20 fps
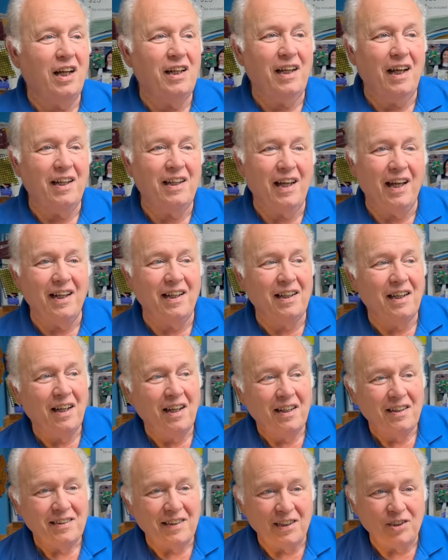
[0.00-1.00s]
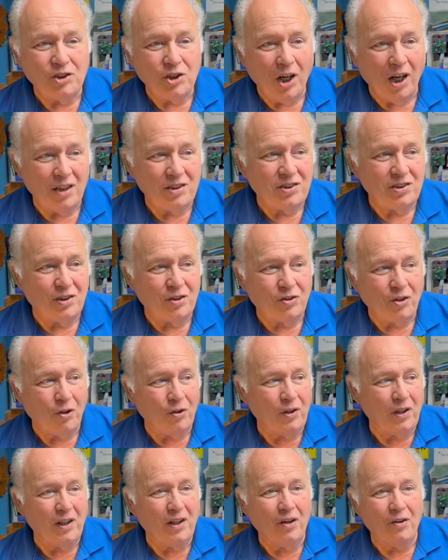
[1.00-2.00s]
and then they they charged
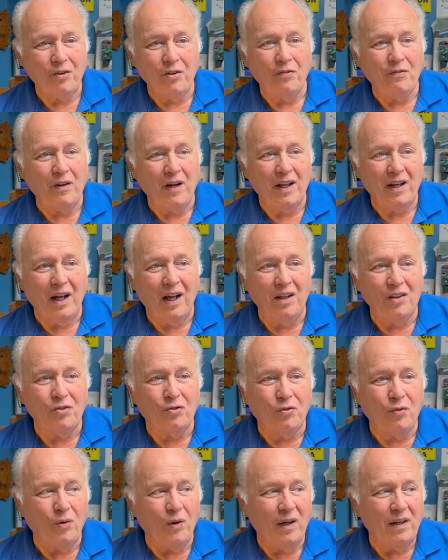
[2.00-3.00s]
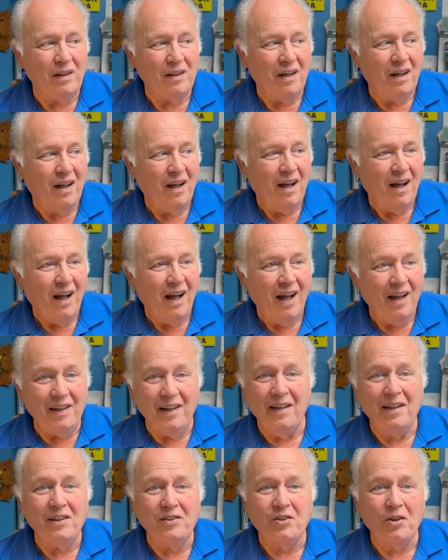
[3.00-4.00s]
30 dollars for it, and
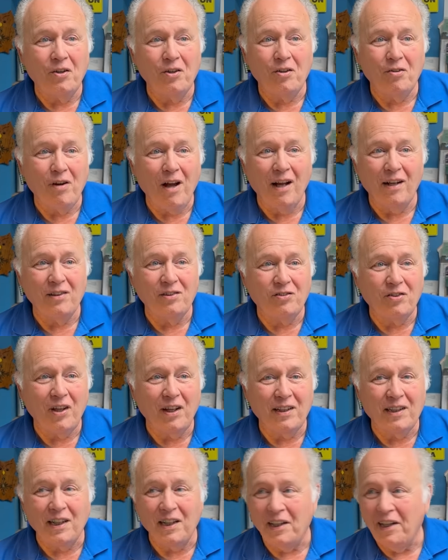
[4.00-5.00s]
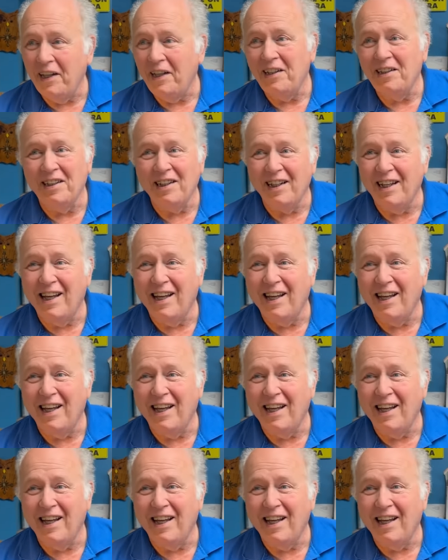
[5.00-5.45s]
then they turned around and said cleaned, and he,